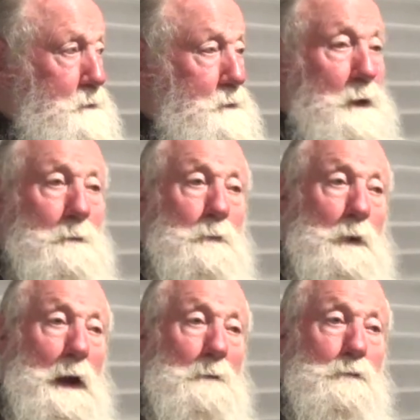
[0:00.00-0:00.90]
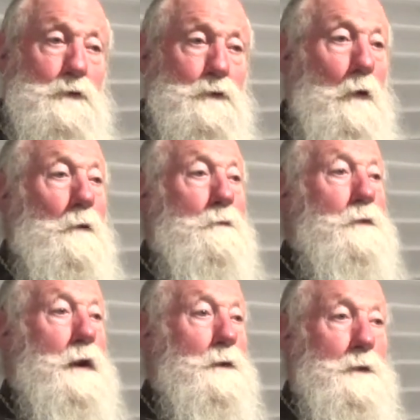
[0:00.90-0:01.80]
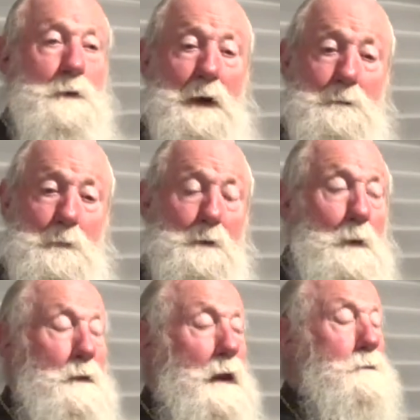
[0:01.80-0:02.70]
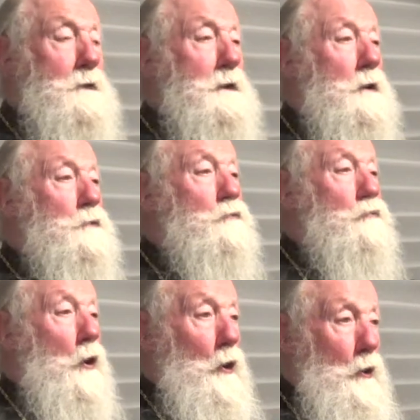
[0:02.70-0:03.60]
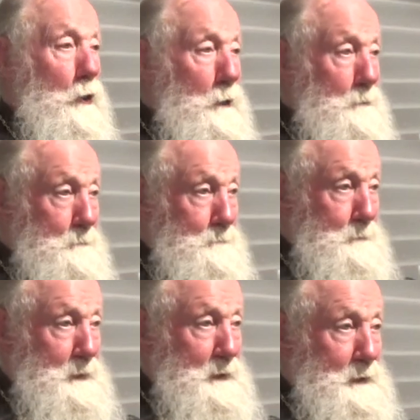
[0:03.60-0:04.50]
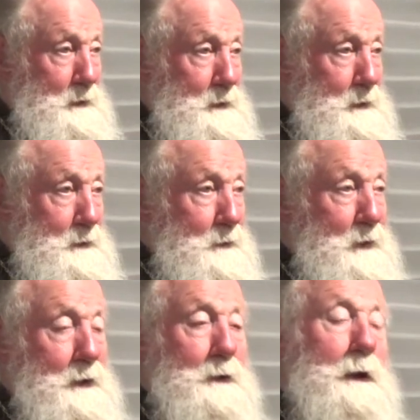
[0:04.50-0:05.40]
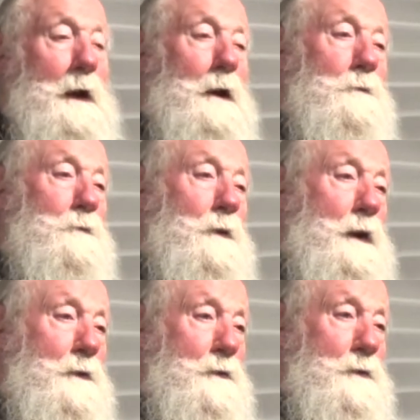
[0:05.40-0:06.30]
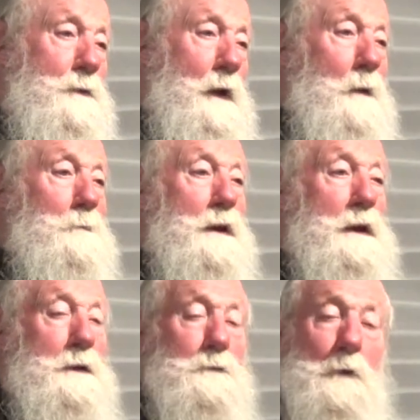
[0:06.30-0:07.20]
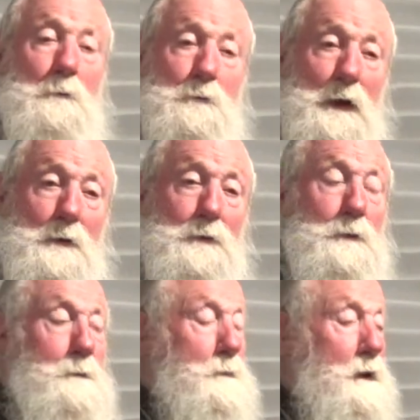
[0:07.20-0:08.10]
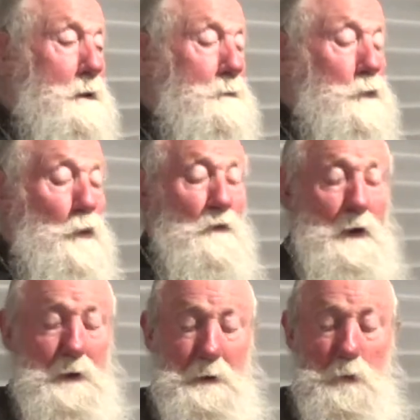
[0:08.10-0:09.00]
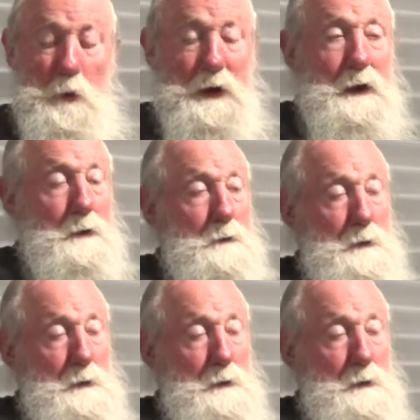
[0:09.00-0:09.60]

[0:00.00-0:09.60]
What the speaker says: Yeah, we have strong faith in them. But when everything goes wrong, then our faith, our belief, our faith becomes very weak.